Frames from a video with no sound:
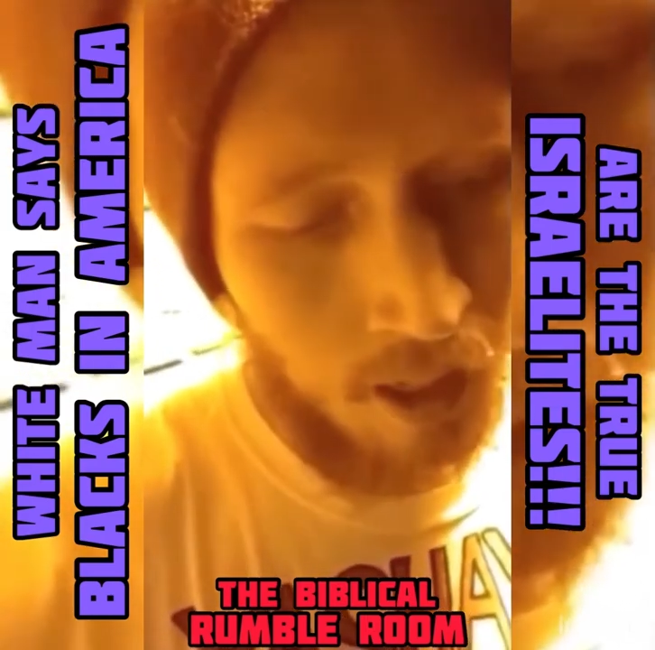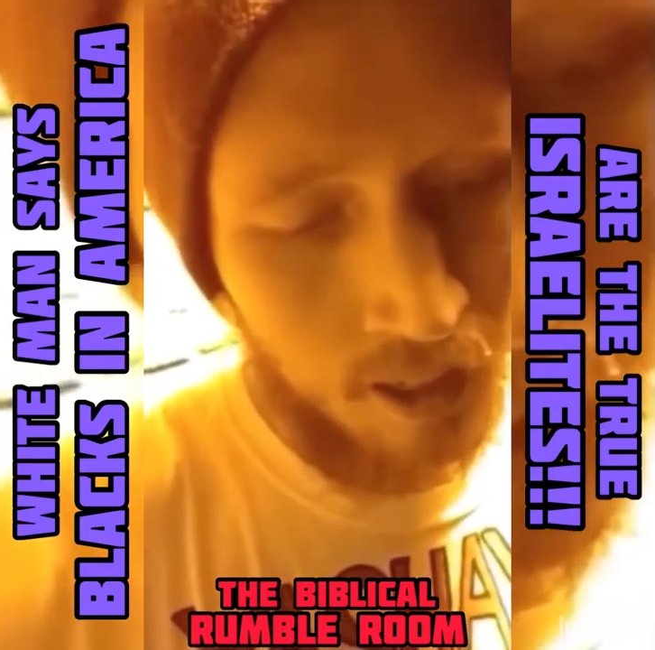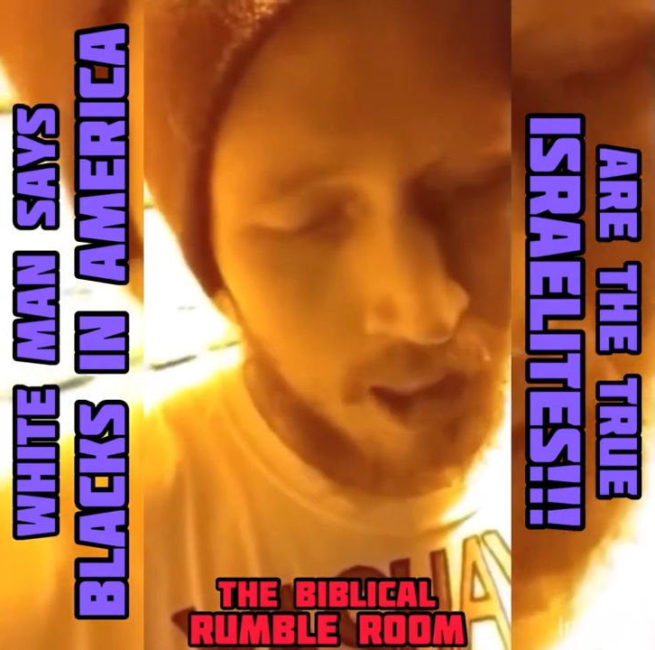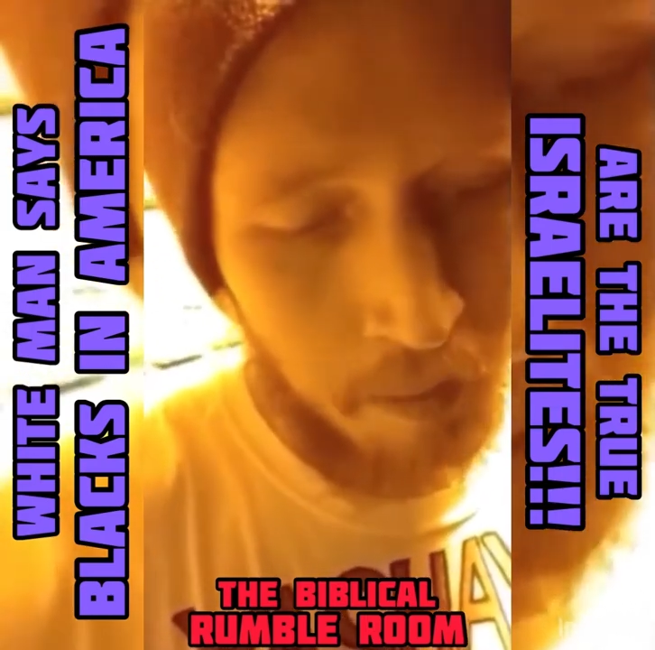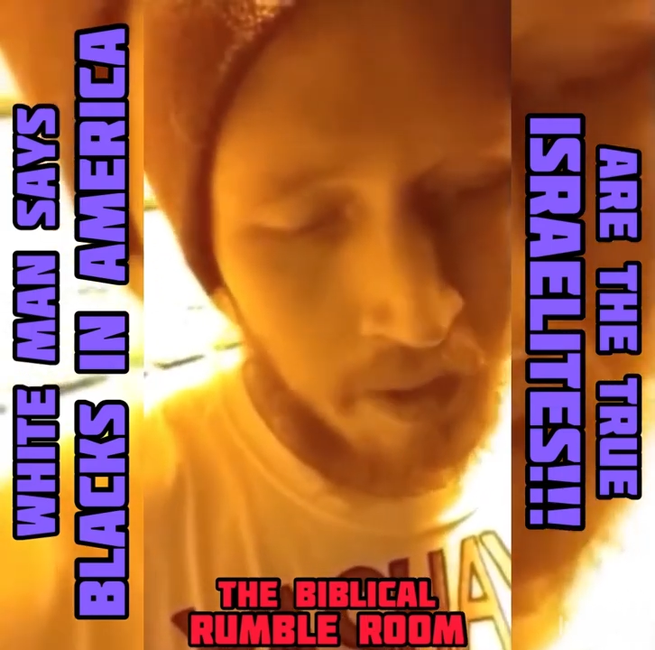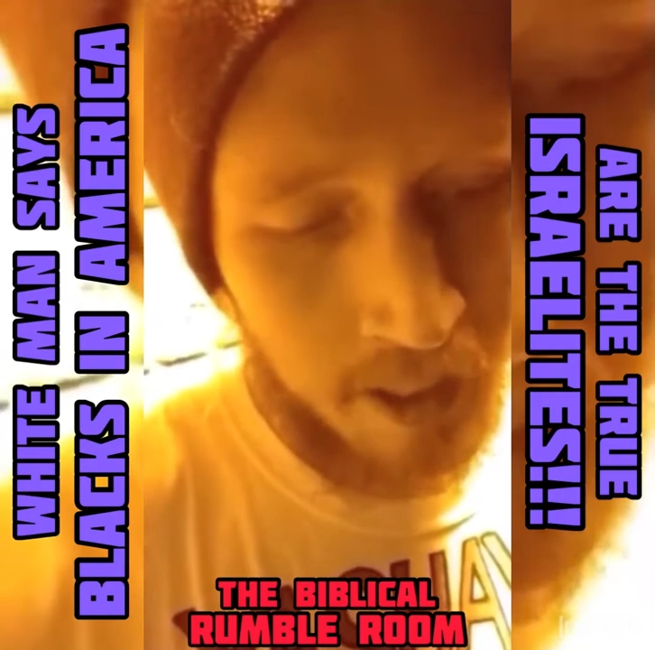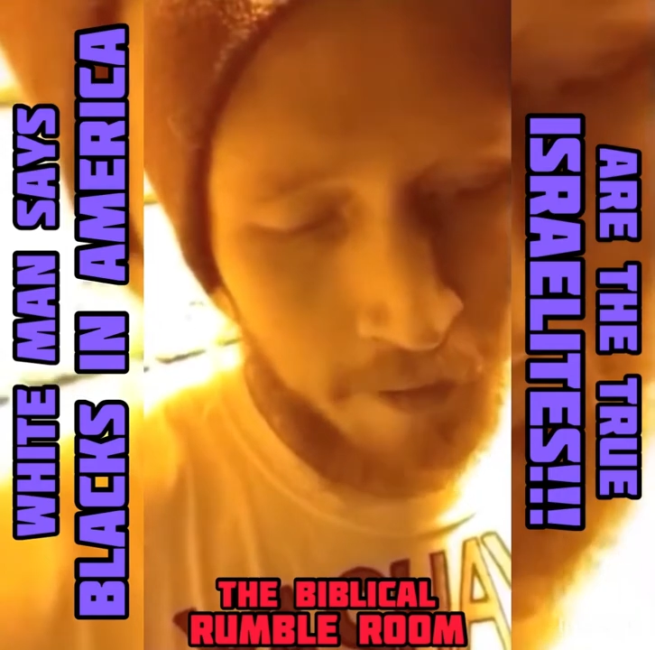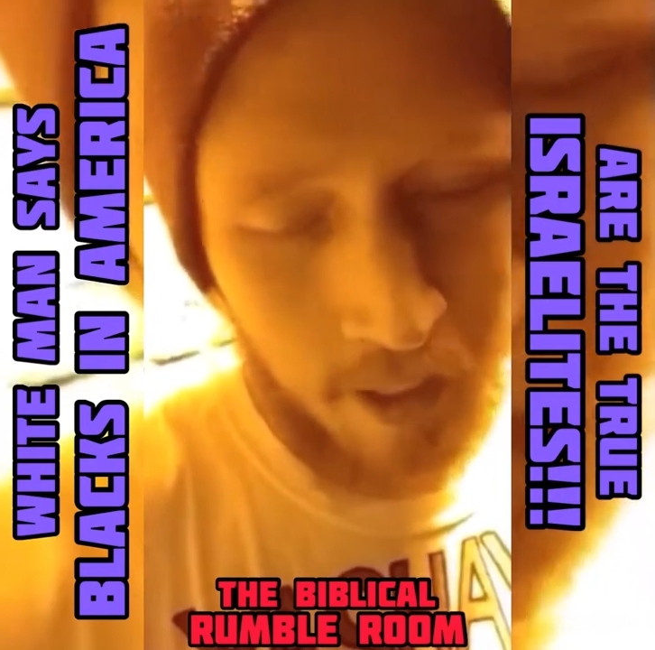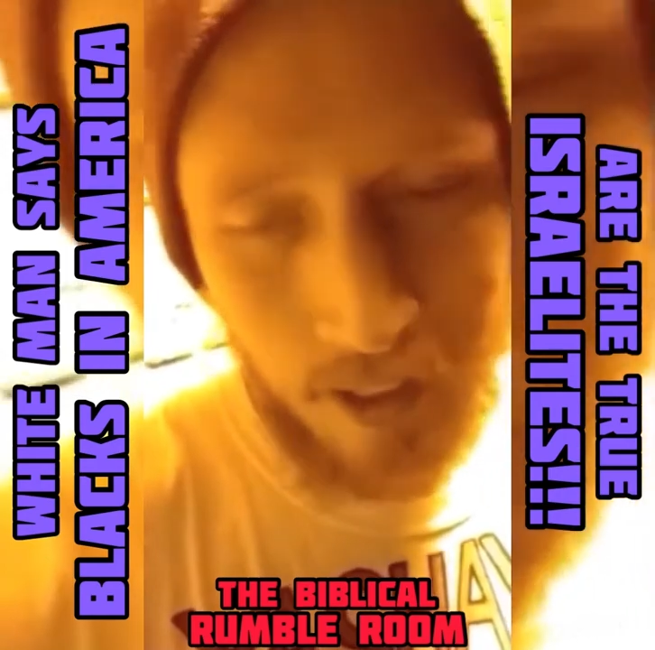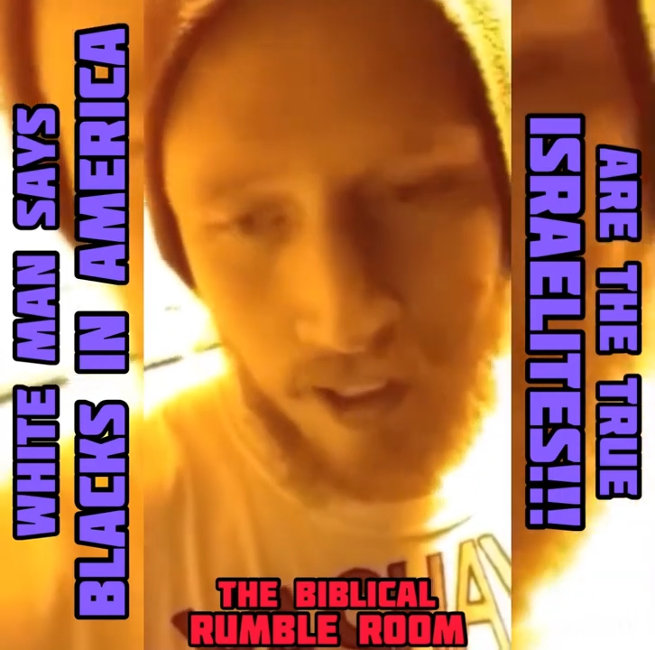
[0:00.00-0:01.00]

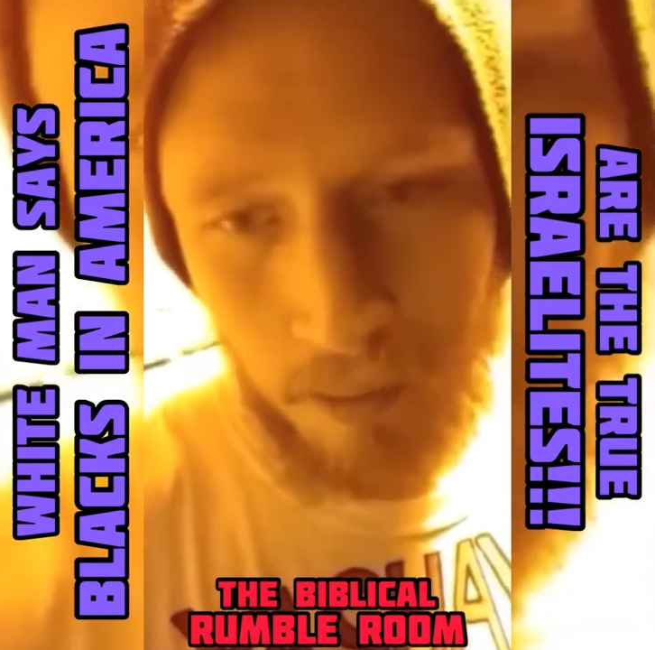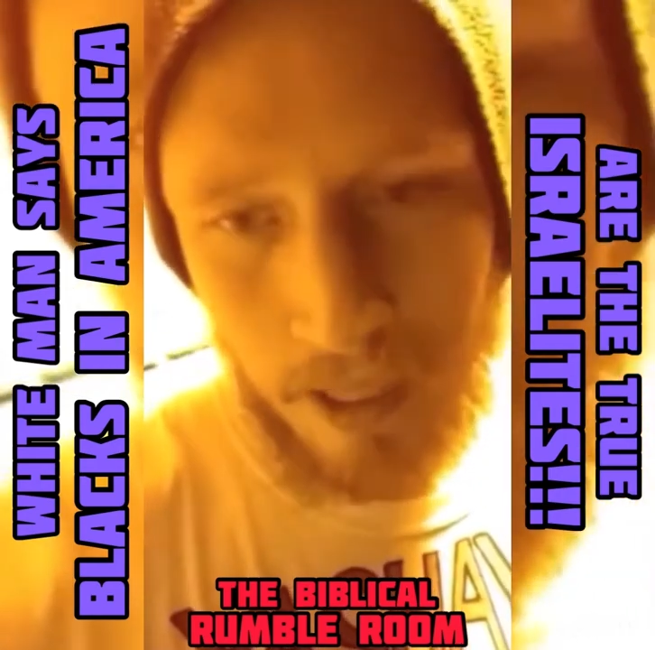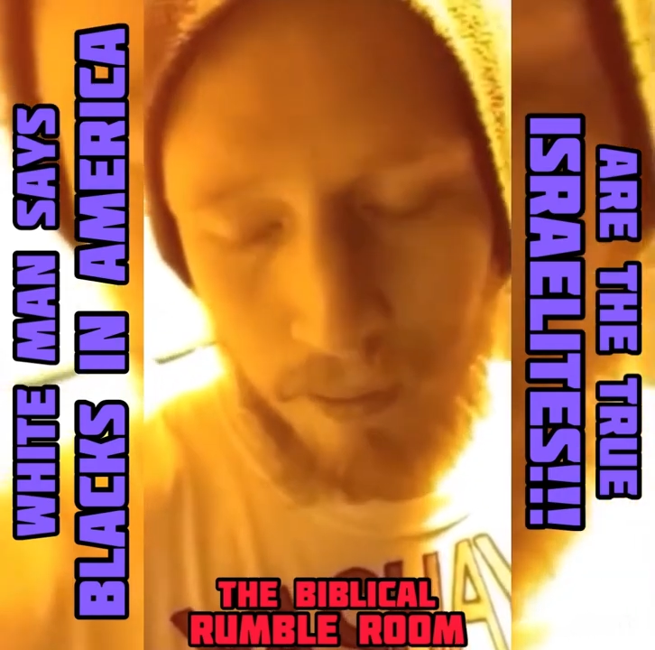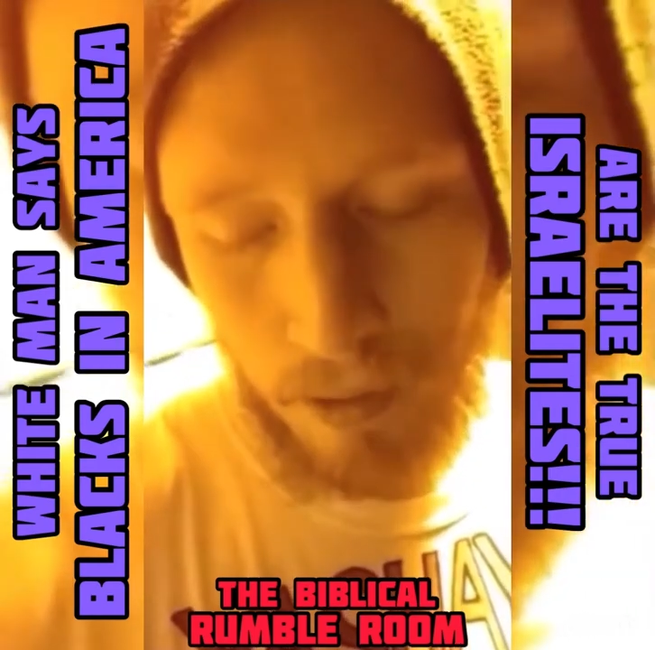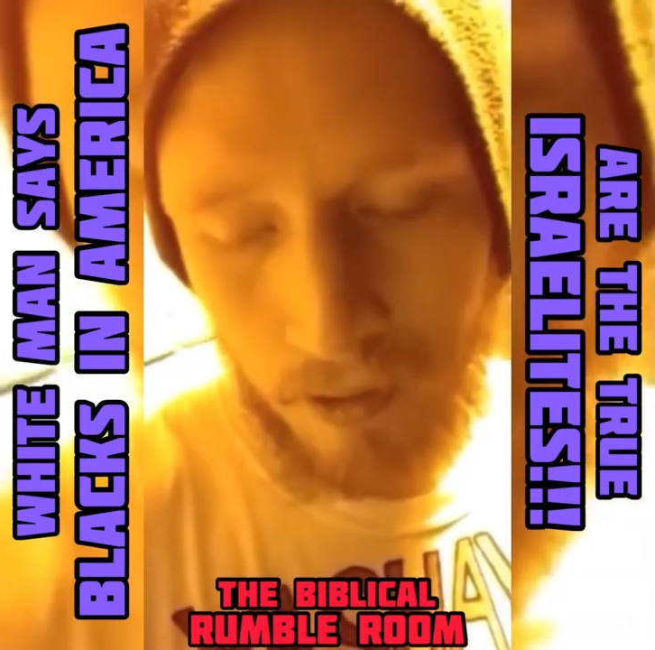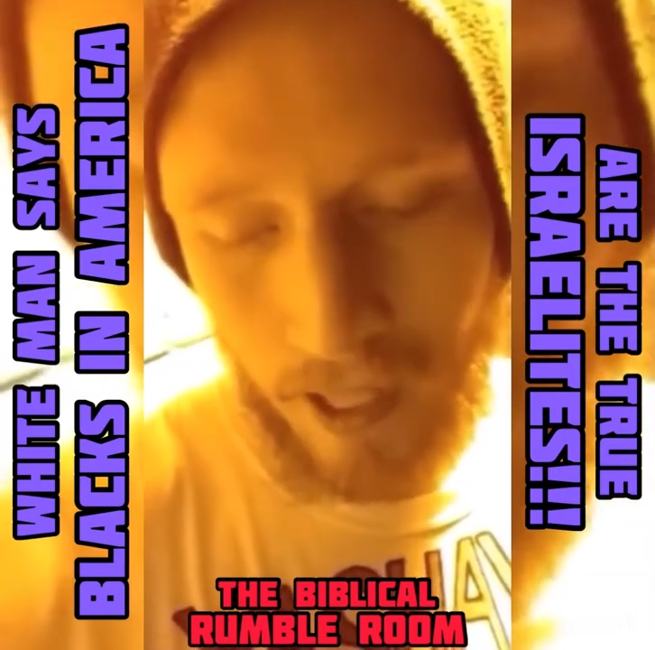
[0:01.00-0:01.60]
Specifically the people